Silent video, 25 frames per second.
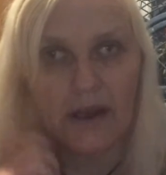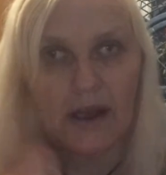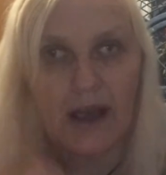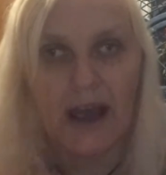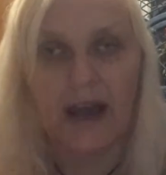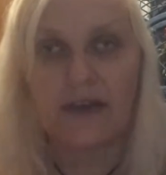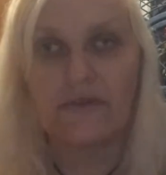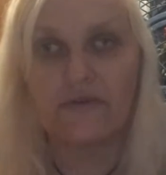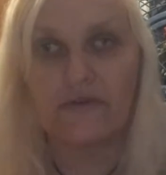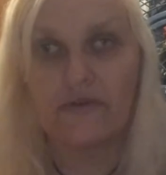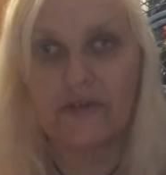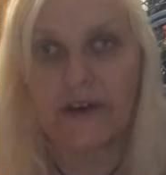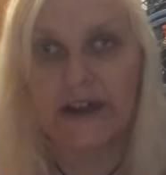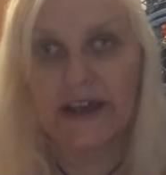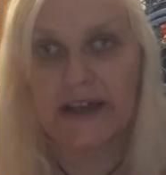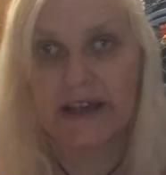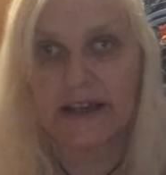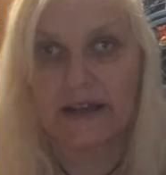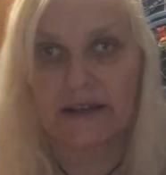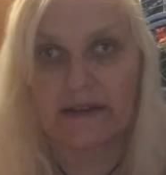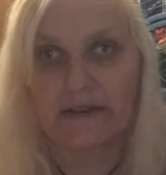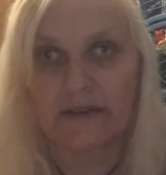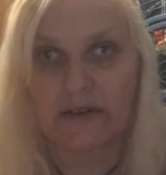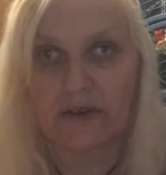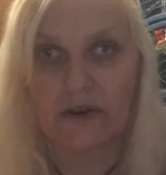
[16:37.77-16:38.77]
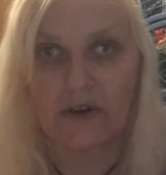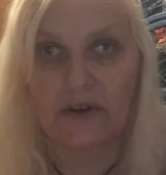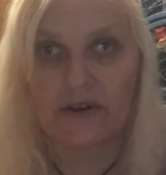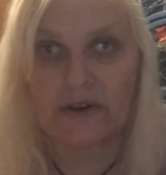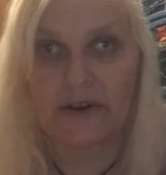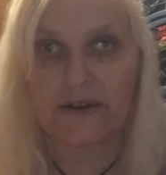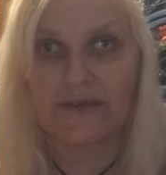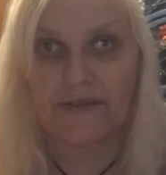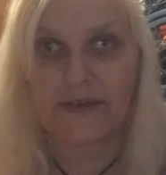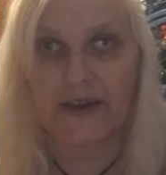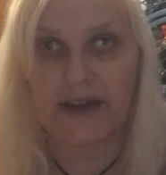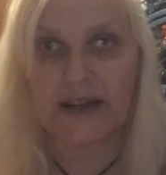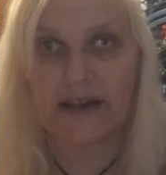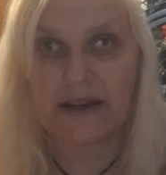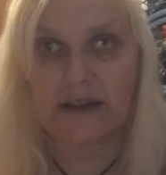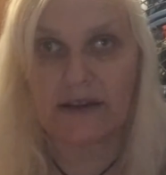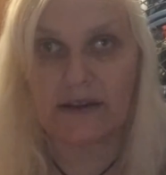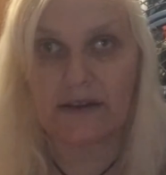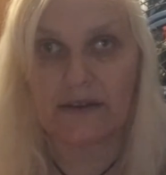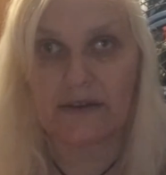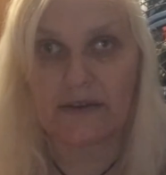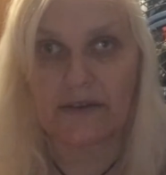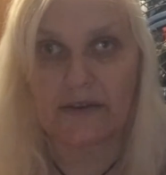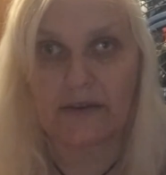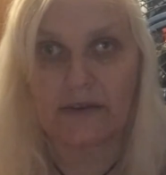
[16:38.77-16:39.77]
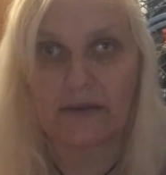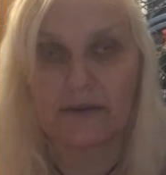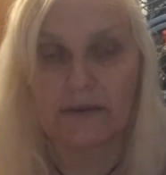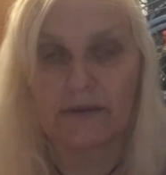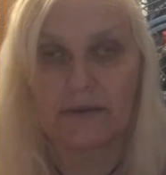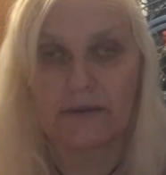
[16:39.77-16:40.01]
and rings on her fingers.